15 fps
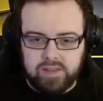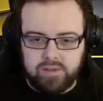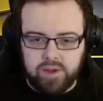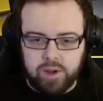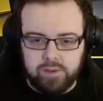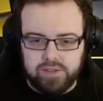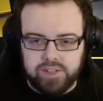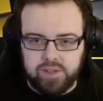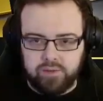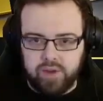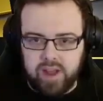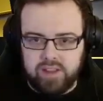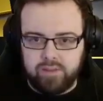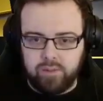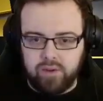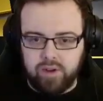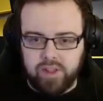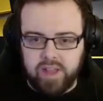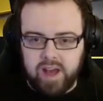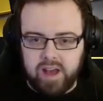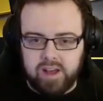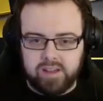Like if you go into the red,
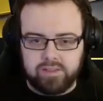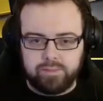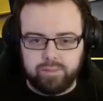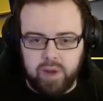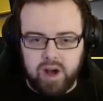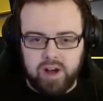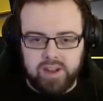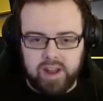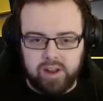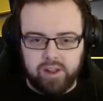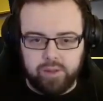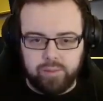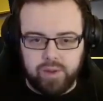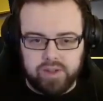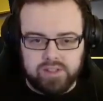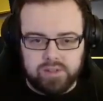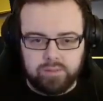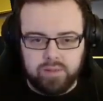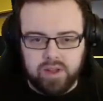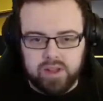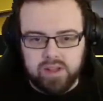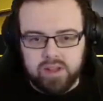we got that bar down at the
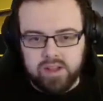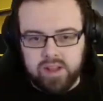bottom.